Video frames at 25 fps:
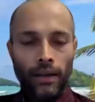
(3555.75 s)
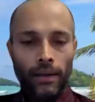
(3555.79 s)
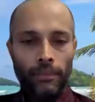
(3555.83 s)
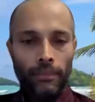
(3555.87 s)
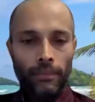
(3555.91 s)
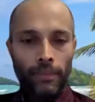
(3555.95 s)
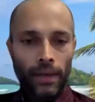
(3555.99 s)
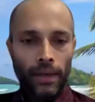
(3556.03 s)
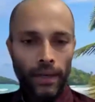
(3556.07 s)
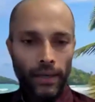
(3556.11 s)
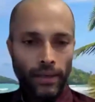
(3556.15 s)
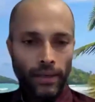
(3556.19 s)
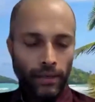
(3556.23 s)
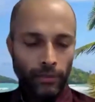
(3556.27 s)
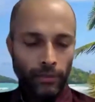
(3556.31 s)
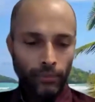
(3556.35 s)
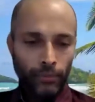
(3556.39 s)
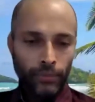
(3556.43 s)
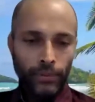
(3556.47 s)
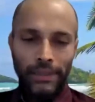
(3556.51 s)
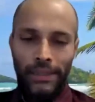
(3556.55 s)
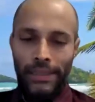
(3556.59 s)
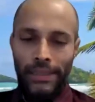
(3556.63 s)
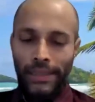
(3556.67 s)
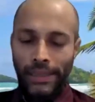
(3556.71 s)

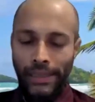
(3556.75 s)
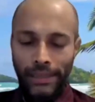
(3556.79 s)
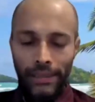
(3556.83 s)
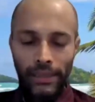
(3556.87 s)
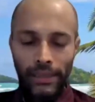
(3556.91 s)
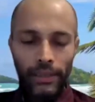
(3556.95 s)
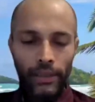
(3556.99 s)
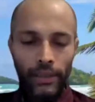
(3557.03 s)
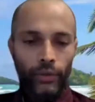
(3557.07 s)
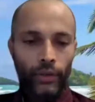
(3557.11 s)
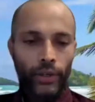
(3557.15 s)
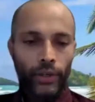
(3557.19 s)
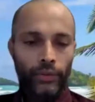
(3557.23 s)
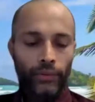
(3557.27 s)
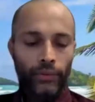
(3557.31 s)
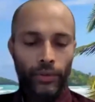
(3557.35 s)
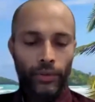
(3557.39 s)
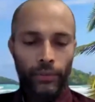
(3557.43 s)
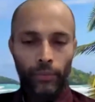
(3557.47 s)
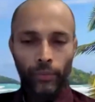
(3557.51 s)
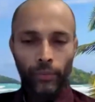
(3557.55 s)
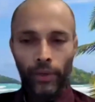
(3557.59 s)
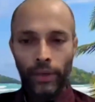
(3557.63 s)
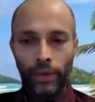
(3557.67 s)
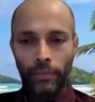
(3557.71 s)
I completely
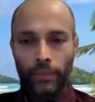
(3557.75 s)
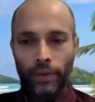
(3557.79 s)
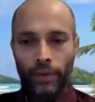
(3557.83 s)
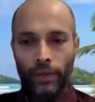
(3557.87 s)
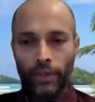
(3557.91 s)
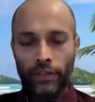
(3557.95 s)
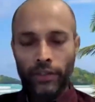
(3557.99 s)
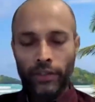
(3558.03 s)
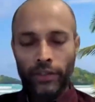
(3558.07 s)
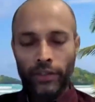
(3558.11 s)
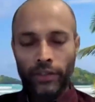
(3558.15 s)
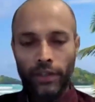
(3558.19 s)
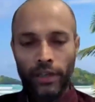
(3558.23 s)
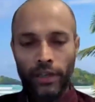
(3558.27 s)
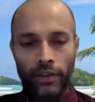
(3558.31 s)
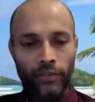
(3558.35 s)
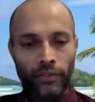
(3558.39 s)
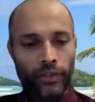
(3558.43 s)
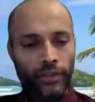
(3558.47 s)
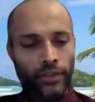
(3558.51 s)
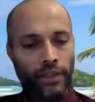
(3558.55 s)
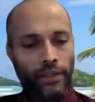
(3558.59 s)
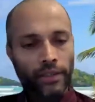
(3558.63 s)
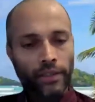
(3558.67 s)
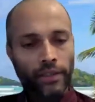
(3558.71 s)
agree with pretty much
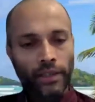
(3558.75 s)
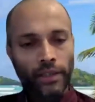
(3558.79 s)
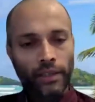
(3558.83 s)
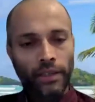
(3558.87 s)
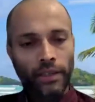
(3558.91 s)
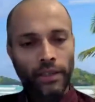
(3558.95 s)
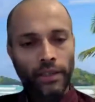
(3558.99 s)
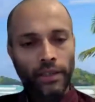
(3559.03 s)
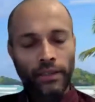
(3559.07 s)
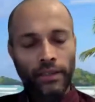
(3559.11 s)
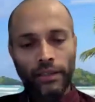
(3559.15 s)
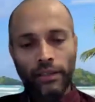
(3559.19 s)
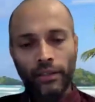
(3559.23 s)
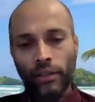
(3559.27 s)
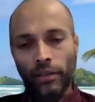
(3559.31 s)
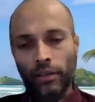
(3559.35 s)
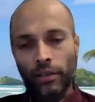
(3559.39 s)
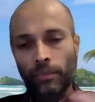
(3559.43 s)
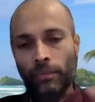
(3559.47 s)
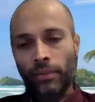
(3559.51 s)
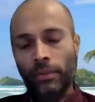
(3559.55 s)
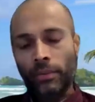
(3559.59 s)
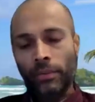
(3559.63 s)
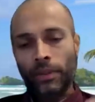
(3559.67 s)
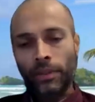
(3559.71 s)
everything that I think
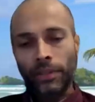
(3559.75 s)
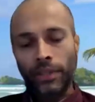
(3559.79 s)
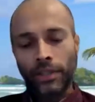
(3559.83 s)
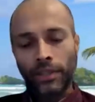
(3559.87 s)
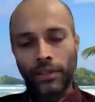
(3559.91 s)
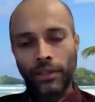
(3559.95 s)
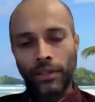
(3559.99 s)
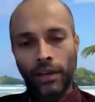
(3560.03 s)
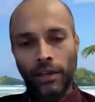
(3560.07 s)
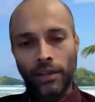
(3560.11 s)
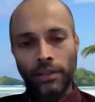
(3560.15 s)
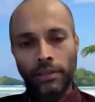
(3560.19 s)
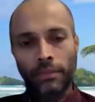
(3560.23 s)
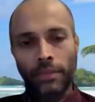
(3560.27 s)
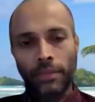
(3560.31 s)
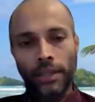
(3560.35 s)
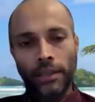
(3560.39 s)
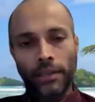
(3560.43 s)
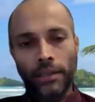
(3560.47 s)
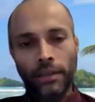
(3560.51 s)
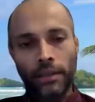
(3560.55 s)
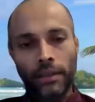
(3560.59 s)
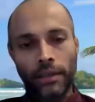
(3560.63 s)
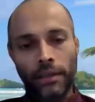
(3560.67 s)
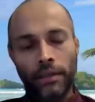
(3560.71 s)
Dr. Pramod had talked
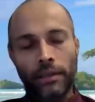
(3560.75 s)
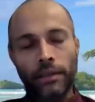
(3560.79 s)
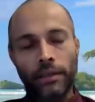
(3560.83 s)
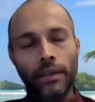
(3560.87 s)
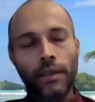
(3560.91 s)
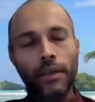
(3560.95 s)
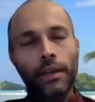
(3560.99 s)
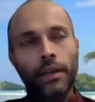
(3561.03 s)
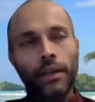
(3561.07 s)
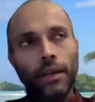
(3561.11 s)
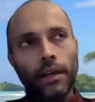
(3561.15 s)
about earlier.